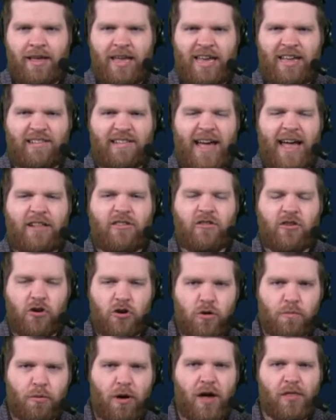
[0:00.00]
He's had
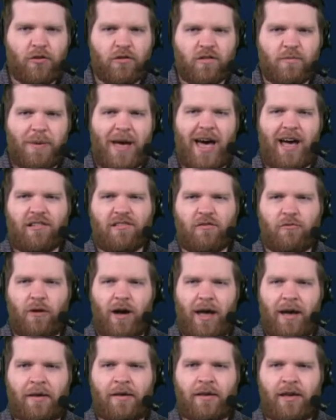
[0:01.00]
two brothers pass
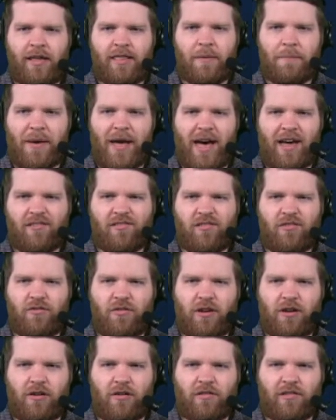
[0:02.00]
away in the past 2
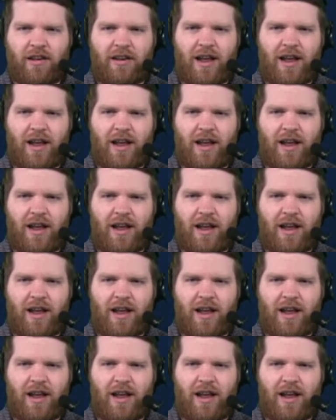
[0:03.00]
years,